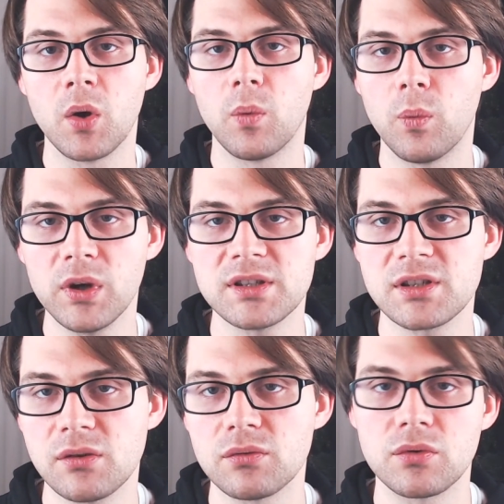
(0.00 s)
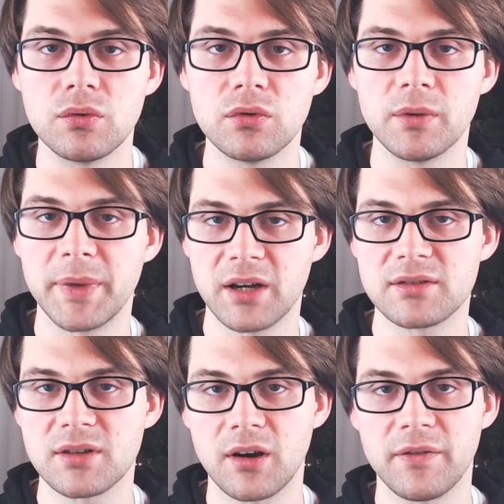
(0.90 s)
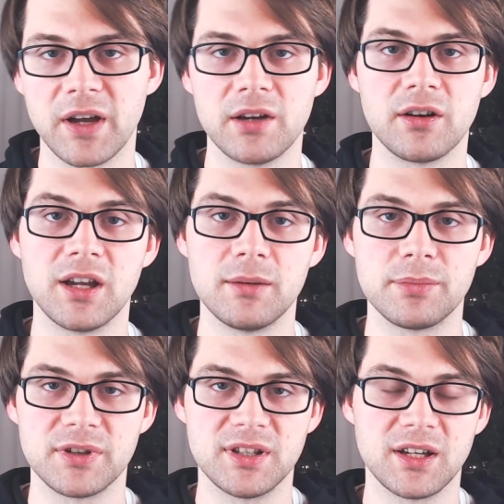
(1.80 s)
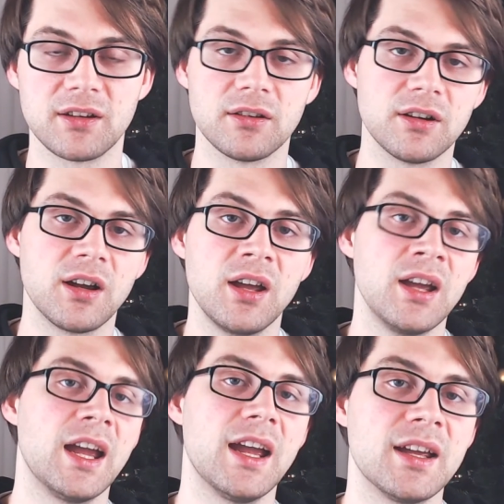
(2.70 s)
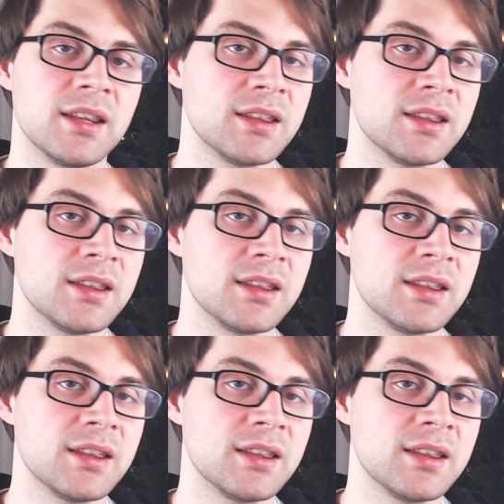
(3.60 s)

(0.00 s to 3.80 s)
what's so cool about Starfinder in particular? And